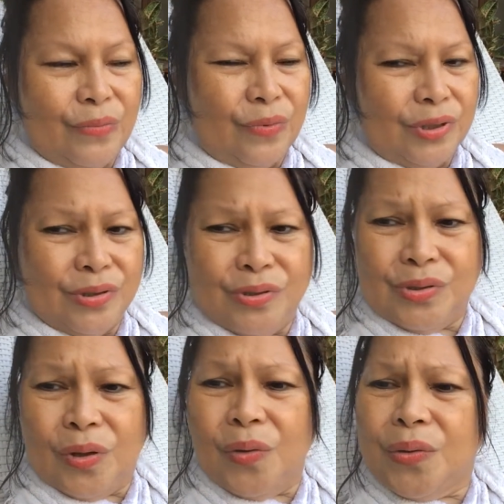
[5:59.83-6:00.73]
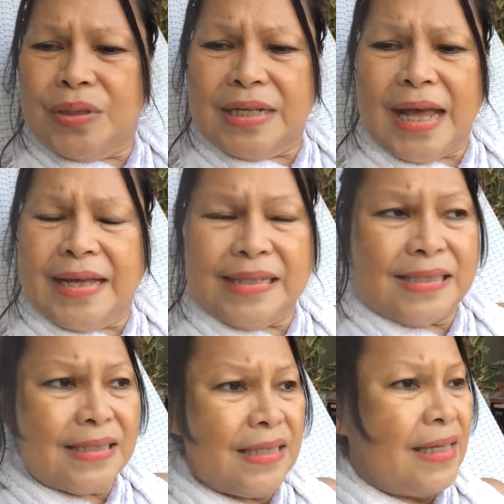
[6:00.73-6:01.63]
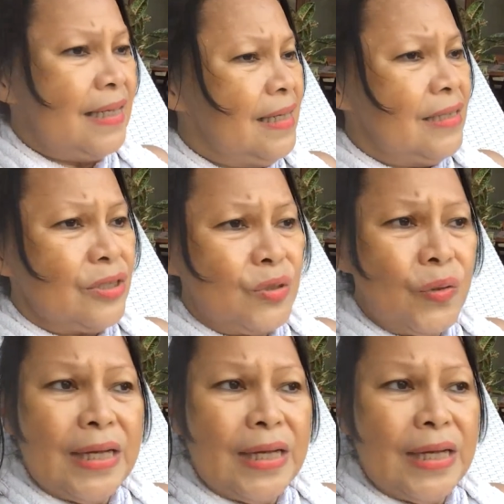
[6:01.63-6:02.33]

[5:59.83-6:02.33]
It was so nice, so